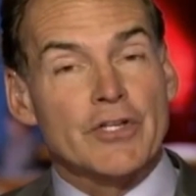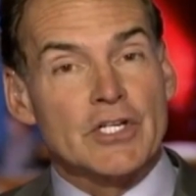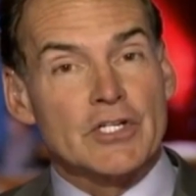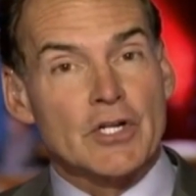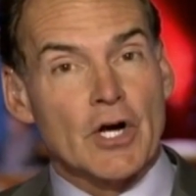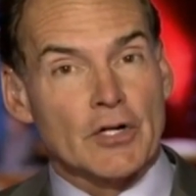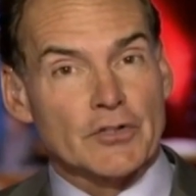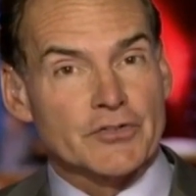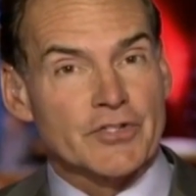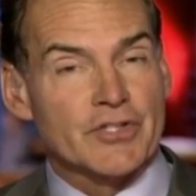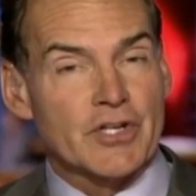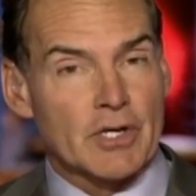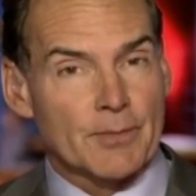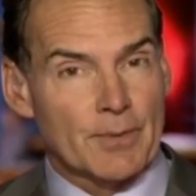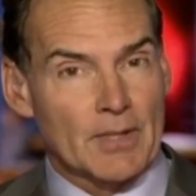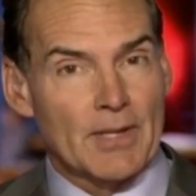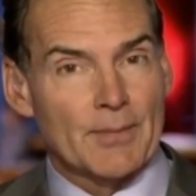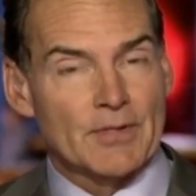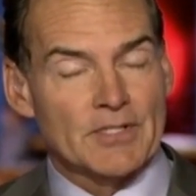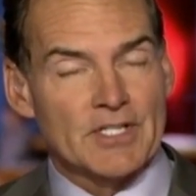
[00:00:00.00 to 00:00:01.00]
the adults there,
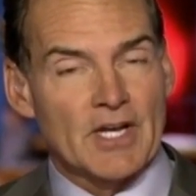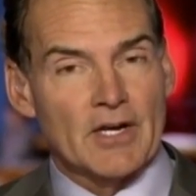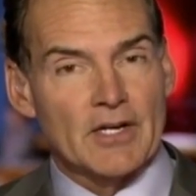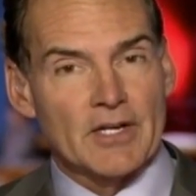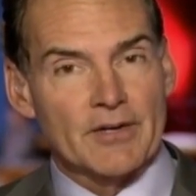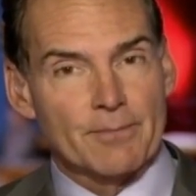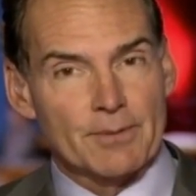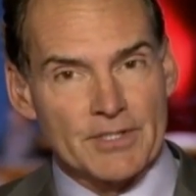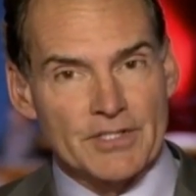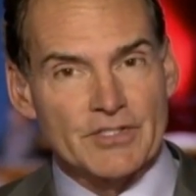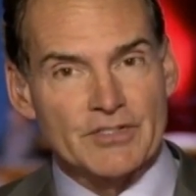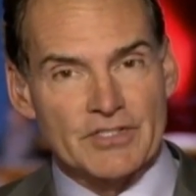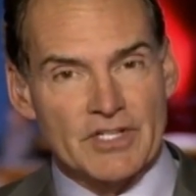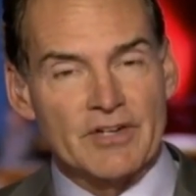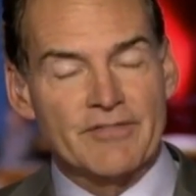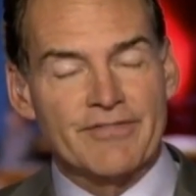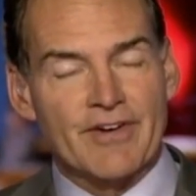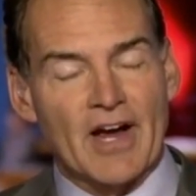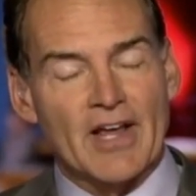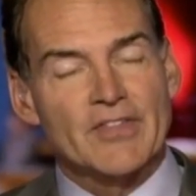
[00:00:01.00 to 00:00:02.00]
but let me tell you, police
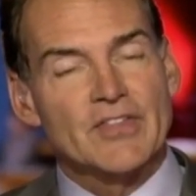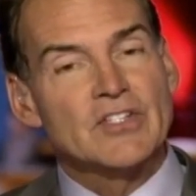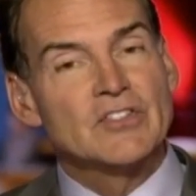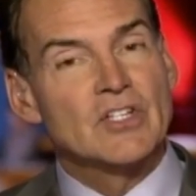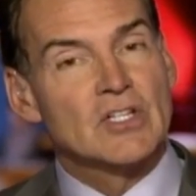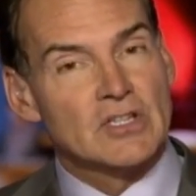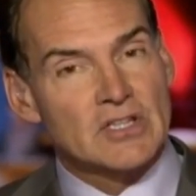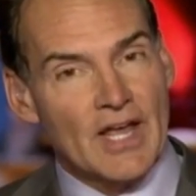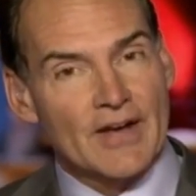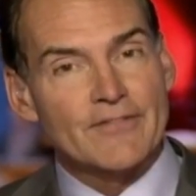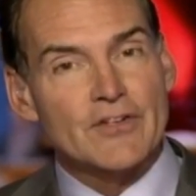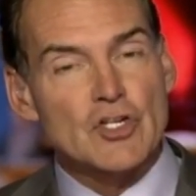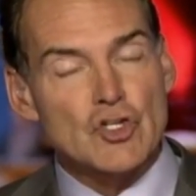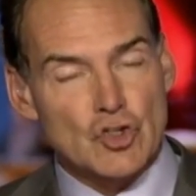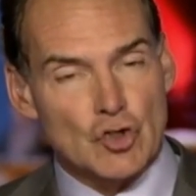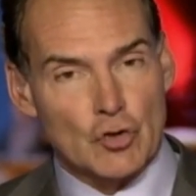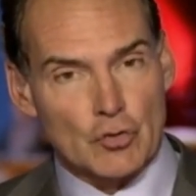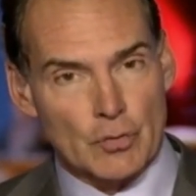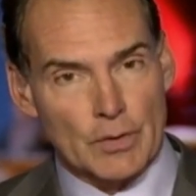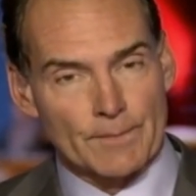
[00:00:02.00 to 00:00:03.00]
did find these eleven
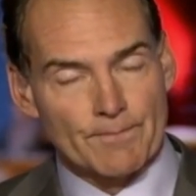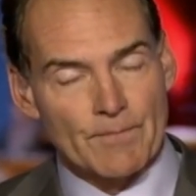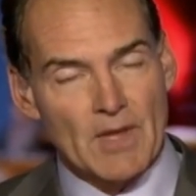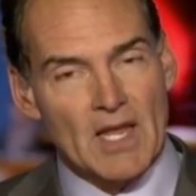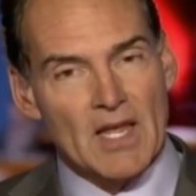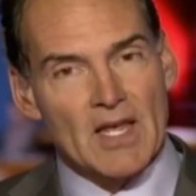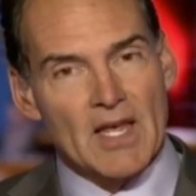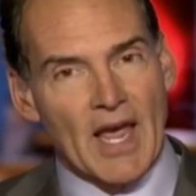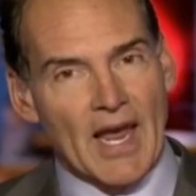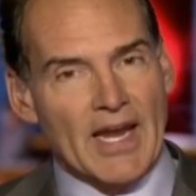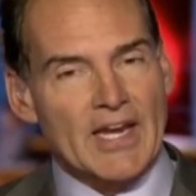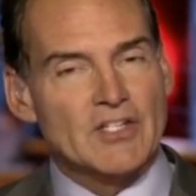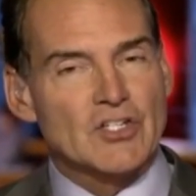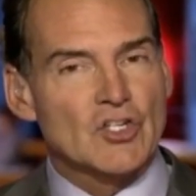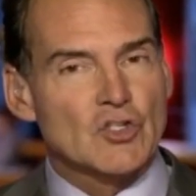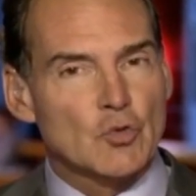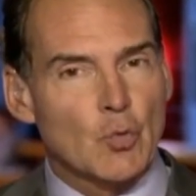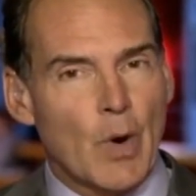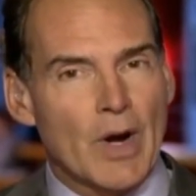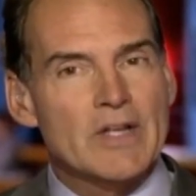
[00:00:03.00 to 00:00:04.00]
children,
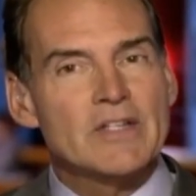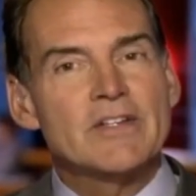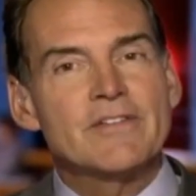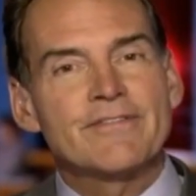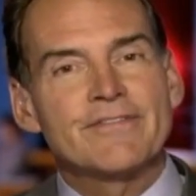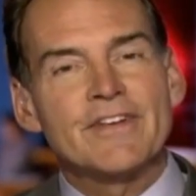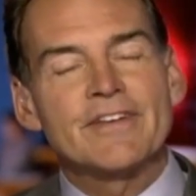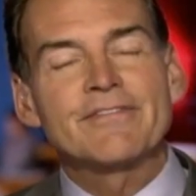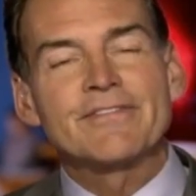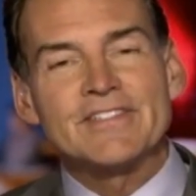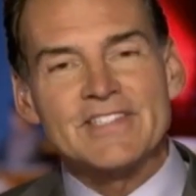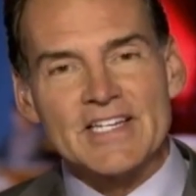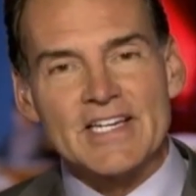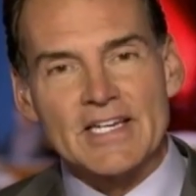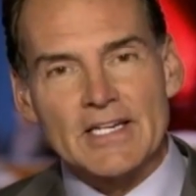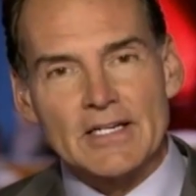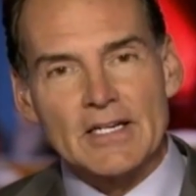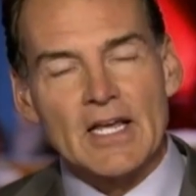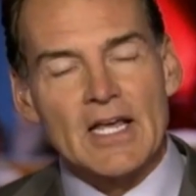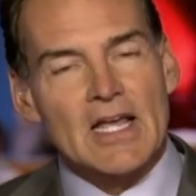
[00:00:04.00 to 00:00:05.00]
ages one to
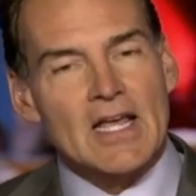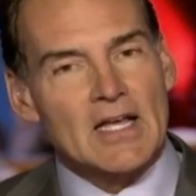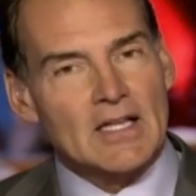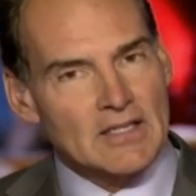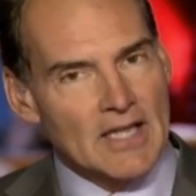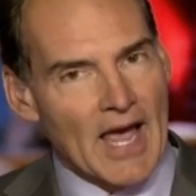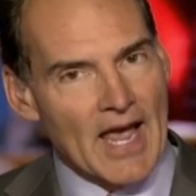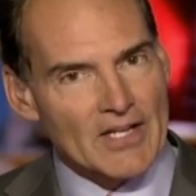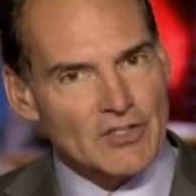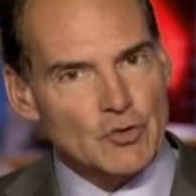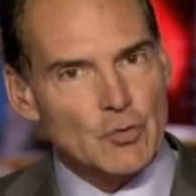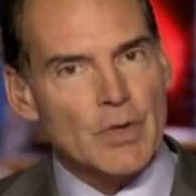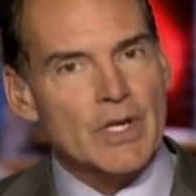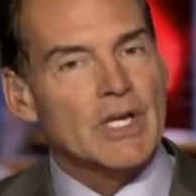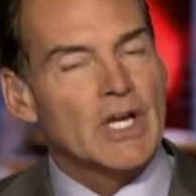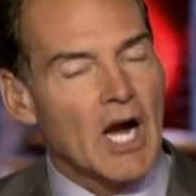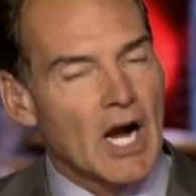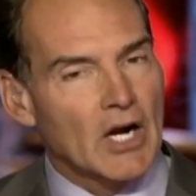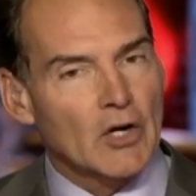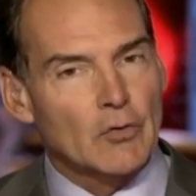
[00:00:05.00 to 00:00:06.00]
fifteen, last
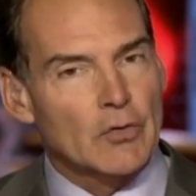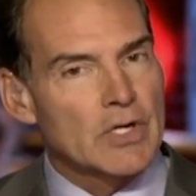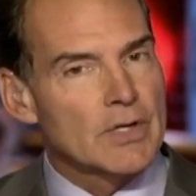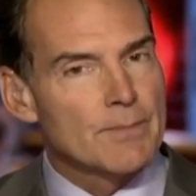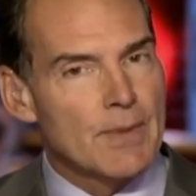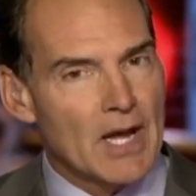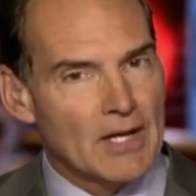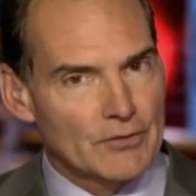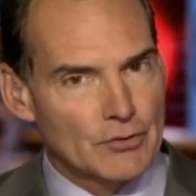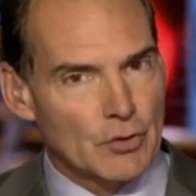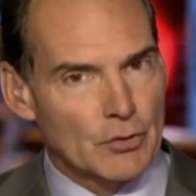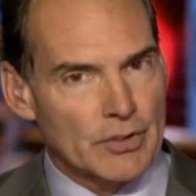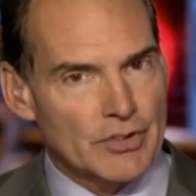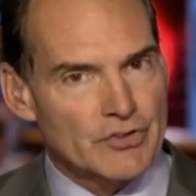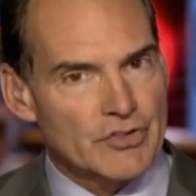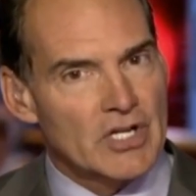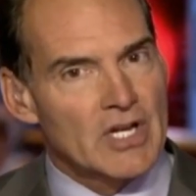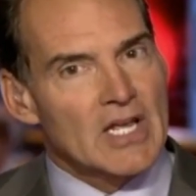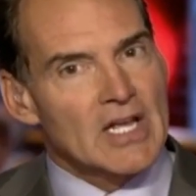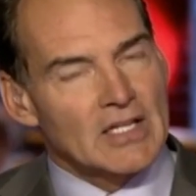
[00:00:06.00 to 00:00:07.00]
week, hungry and
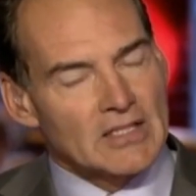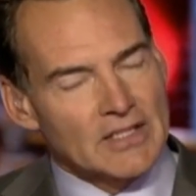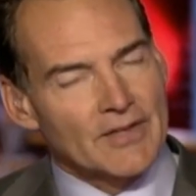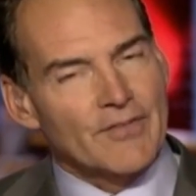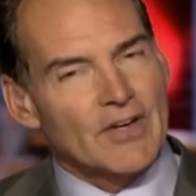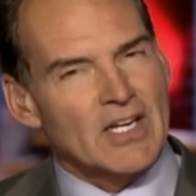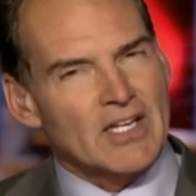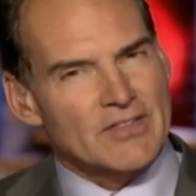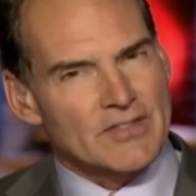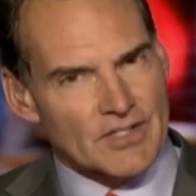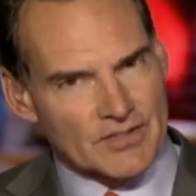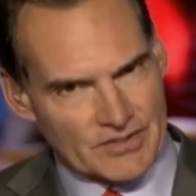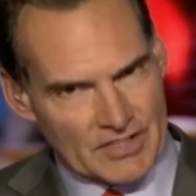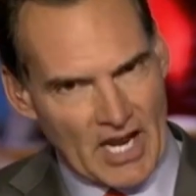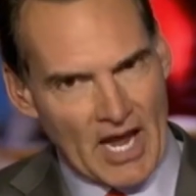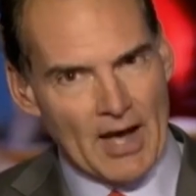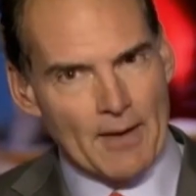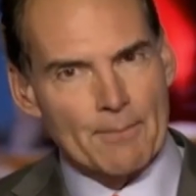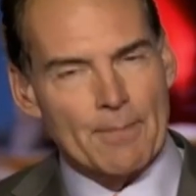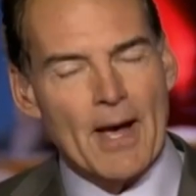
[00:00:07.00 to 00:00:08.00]
malnourished, living in this
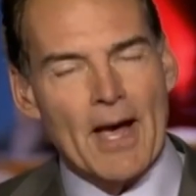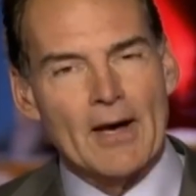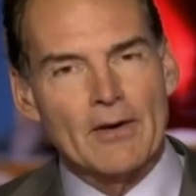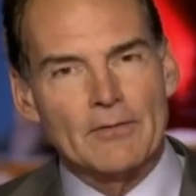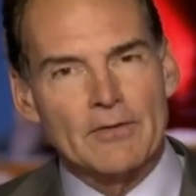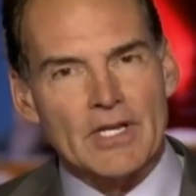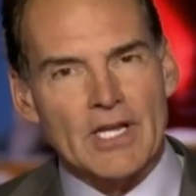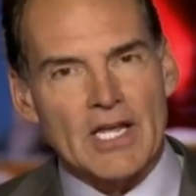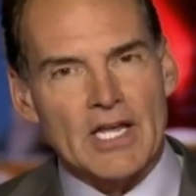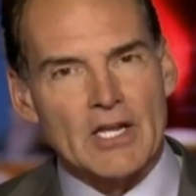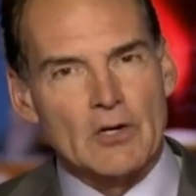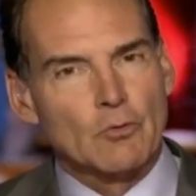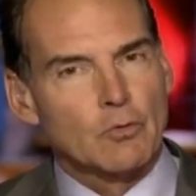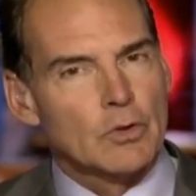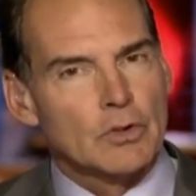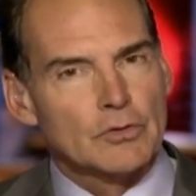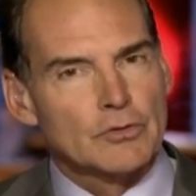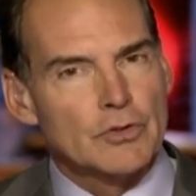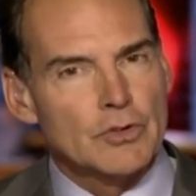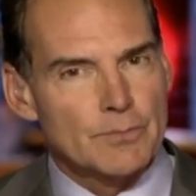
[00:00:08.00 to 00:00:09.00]
compound in
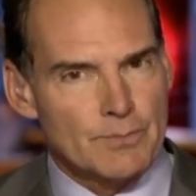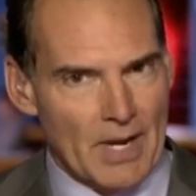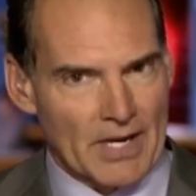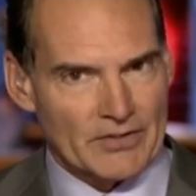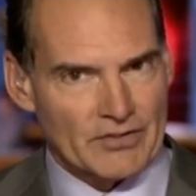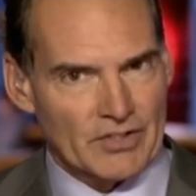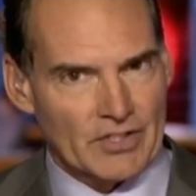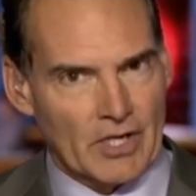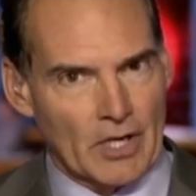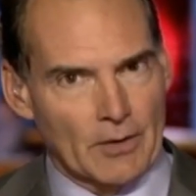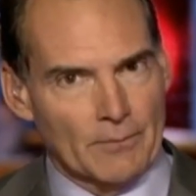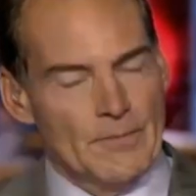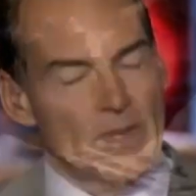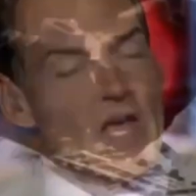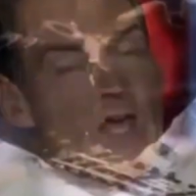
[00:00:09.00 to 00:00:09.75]
rural New Mexico.